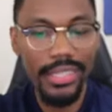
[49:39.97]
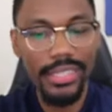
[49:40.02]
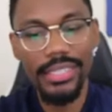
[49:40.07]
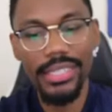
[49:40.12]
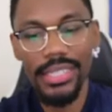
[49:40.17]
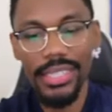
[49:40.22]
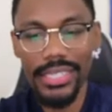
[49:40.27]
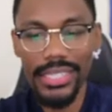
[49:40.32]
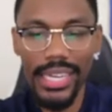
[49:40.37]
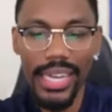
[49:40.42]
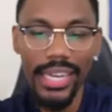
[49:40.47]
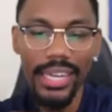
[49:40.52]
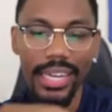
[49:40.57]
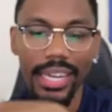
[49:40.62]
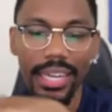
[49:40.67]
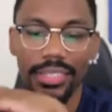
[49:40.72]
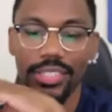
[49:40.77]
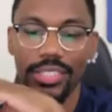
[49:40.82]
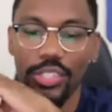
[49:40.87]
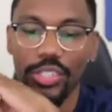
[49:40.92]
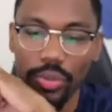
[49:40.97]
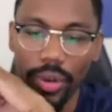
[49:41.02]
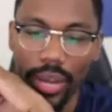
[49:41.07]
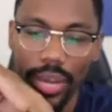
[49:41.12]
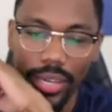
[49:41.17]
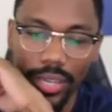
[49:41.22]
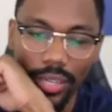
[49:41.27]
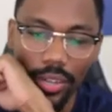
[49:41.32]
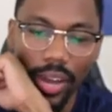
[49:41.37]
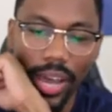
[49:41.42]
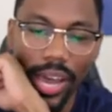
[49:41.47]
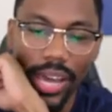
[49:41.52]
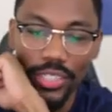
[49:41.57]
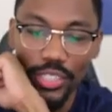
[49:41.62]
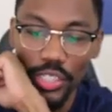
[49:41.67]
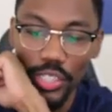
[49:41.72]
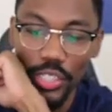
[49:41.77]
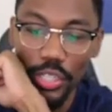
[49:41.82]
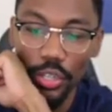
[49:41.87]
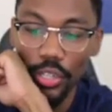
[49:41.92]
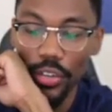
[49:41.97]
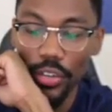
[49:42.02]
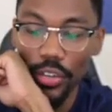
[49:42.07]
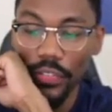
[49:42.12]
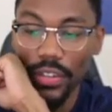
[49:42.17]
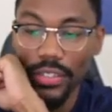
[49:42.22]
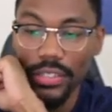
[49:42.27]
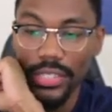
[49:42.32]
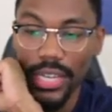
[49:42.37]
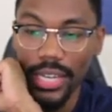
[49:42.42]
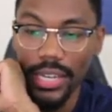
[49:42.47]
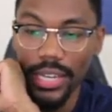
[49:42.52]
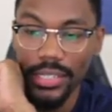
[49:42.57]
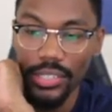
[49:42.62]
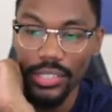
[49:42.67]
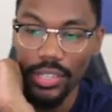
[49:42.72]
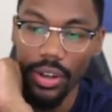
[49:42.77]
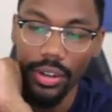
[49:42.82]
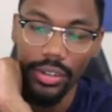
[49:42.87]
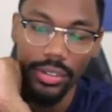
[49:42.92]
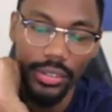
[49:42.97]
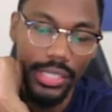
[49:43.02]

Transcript: to the TEDx training on how to secure your first TEDx talk.